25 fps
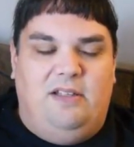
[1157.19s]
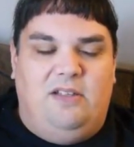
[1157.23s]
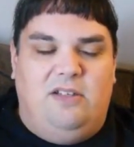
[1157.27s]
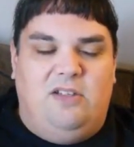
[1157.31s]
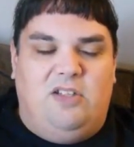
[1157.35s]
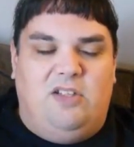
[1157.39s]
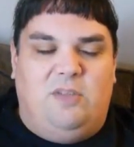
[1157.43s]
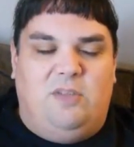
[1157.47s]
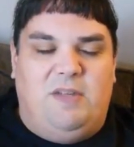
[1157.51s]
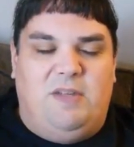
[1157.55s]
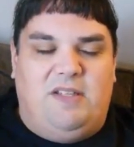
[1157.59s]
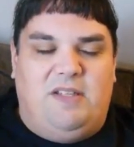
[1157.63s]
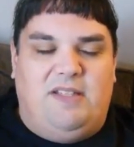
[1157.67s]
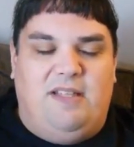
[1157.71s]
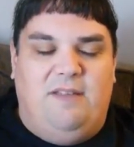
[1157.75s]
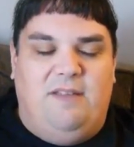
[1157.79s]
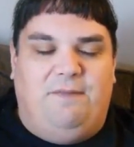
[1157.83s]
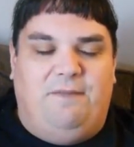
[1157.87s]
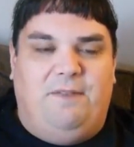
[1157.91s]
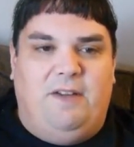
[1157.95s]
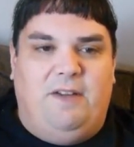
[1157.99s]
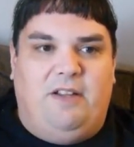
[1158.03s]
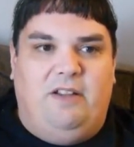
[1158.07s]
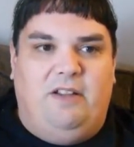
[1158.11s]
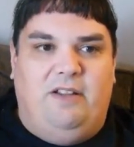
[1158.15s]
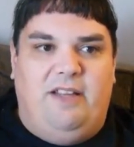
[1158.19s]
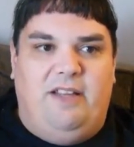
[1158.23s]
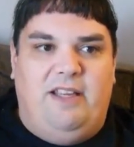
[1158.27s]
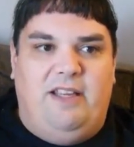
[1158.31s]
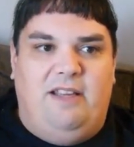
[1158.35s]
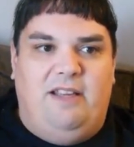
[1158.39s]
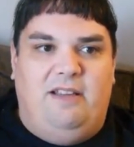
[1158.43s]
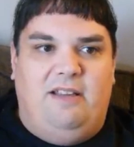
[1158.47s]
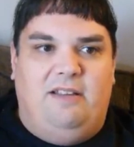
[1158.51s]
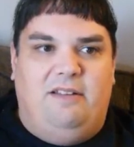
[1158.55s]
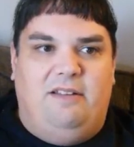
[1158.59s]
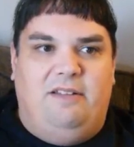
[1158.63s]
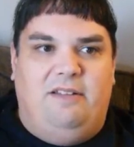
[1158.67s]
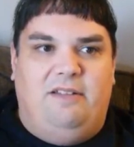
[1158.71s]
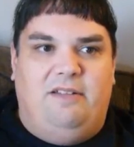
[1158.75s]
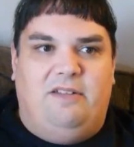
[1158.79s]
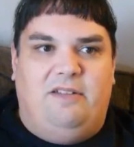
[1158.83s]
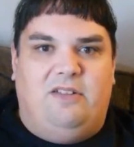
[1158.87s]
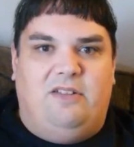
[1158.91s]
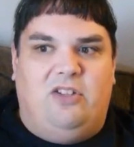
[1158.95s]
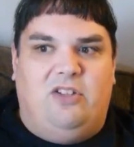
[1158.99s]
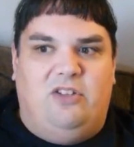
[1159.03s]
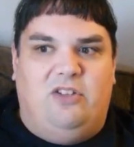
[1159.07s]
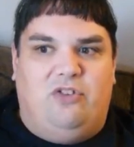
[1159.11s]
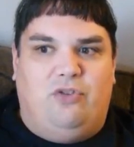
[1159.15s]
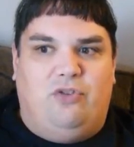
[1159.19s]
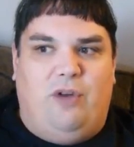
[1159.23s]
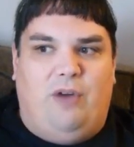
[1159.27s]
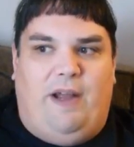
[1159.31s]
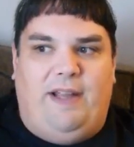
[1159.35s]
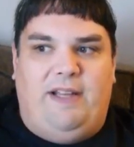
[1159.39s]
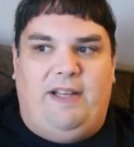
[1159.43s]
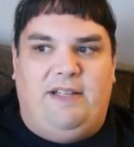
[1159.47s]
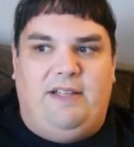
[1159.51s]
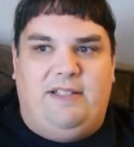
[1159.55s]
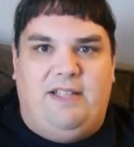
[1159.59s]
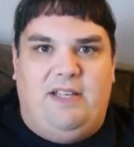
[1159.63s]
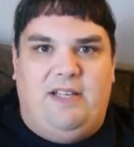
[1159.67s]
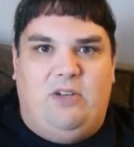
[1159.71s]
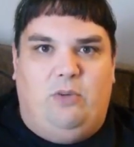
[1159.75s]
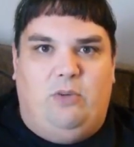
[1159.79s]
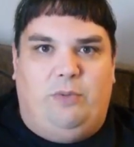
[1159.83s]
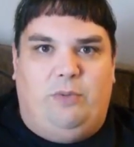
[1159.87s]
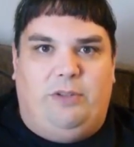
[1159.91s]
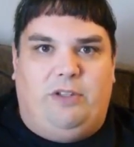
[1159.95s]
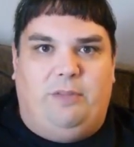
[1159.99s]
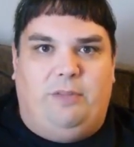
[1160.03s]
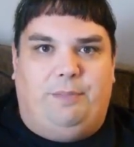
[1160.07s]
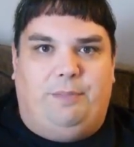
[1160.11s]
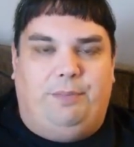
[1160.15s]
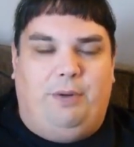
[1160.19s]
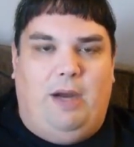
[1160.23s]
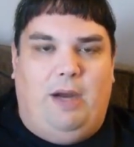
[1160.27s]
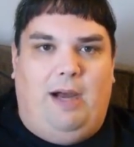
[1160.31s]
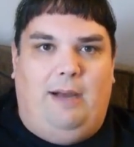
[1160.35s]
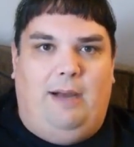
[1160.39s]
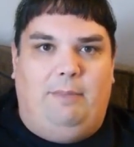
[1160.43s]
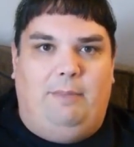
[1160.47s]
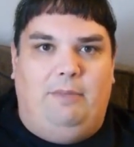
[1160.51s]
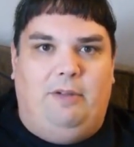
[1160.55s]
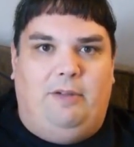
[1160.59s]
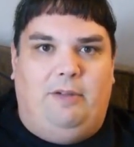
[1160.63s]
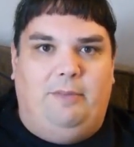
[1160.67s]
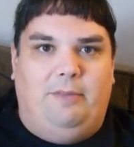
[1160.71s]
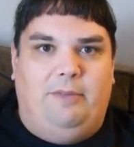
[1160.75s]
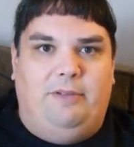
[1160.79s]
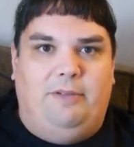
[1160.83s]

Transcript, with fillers: specifically to try and deal with the problem.